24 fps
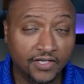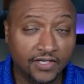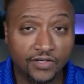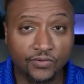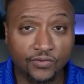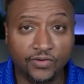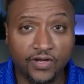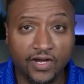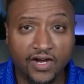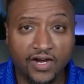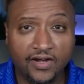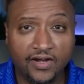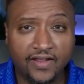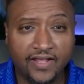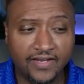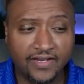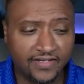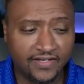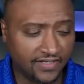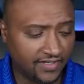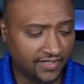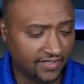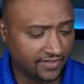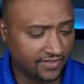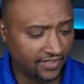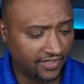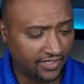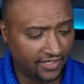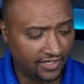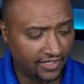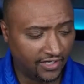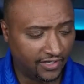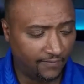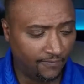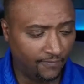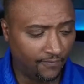We already did
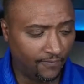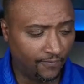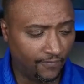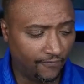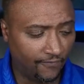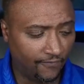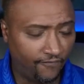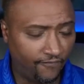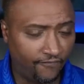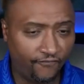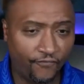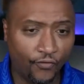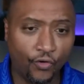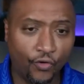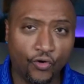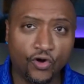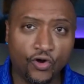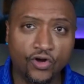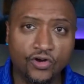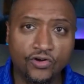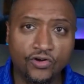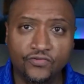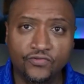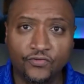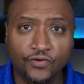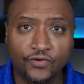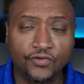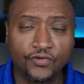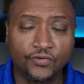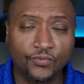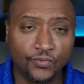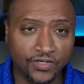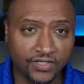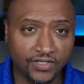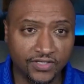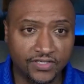4 for the
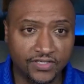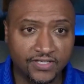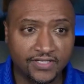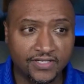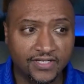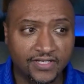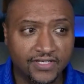week.